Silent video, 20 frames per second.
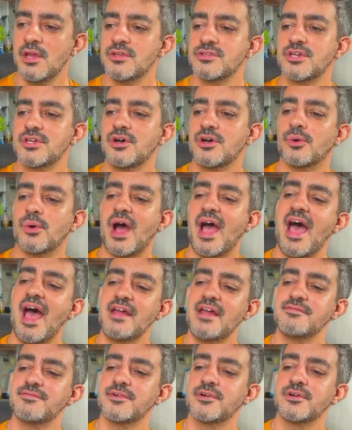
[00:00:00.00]
So
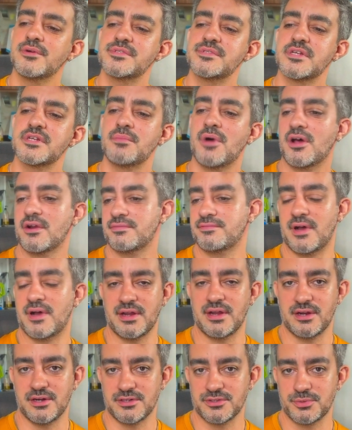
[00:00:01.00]
adverbs and
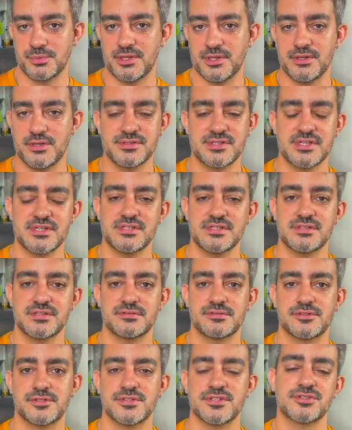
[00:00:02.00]
modifiers, we use this
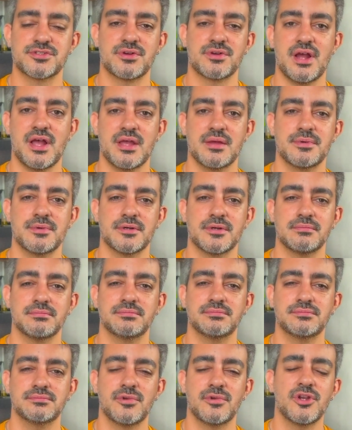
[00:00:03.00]
to describe
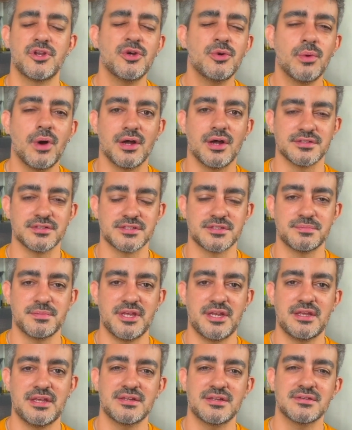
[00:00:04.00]
nuance,
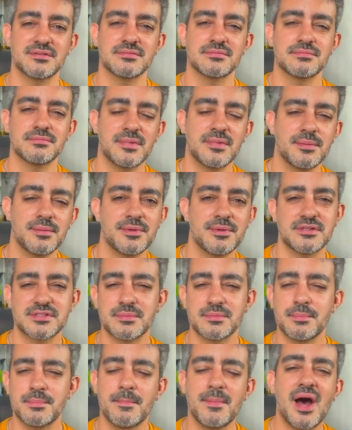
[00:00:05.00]
meaning maybe
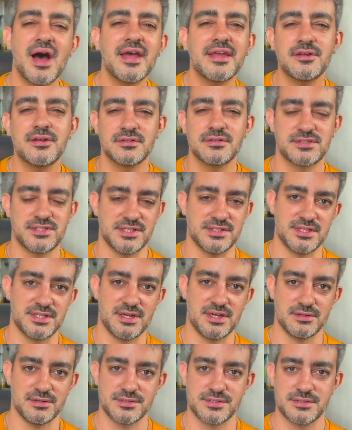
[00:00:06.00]
some minor
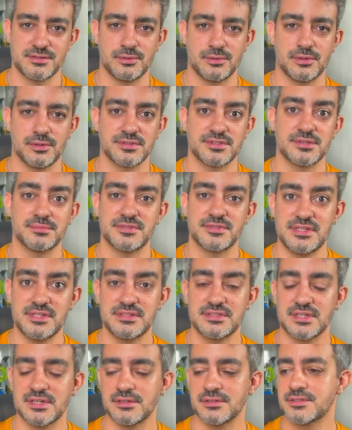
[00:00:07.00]
details or some
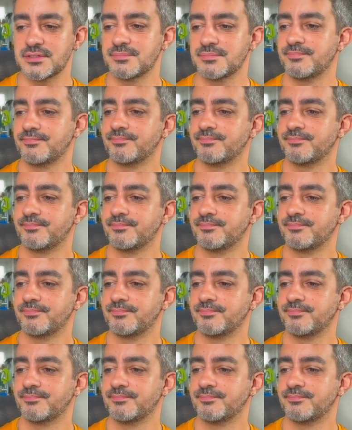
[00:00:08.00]
details.